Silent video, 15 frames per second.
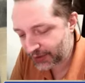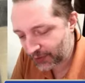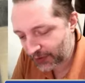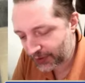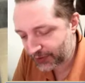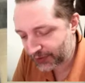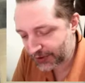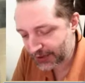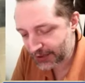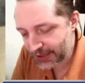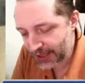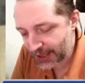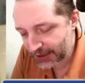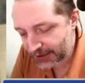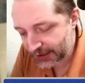the third
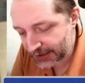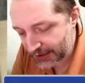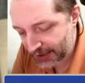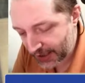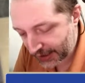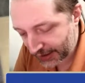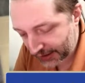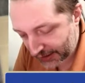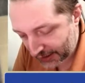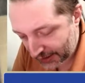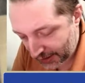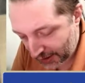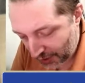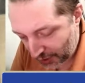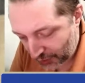best card.
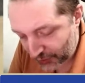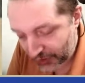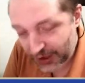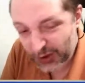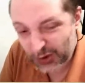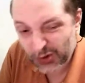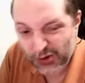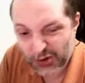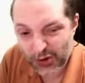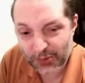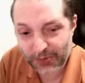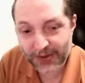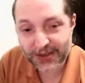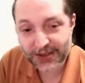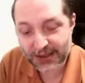If
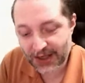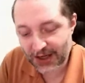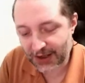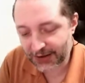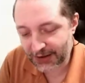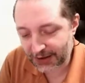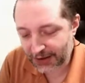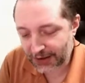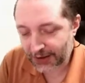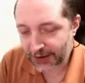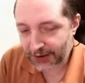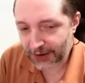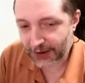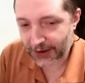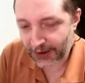it's on par
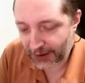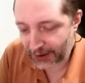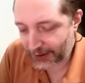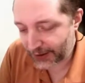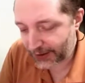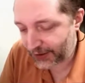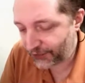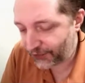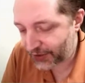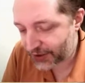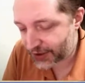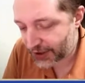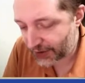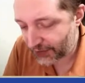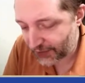on power level, the
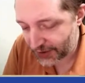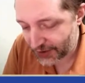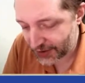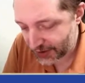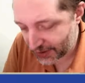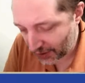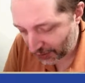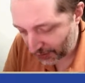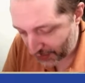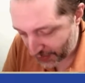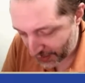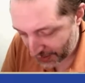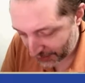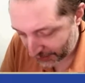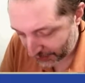equipment here is not
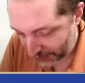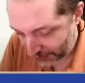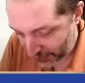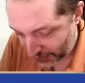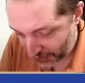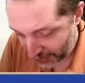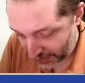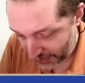that great.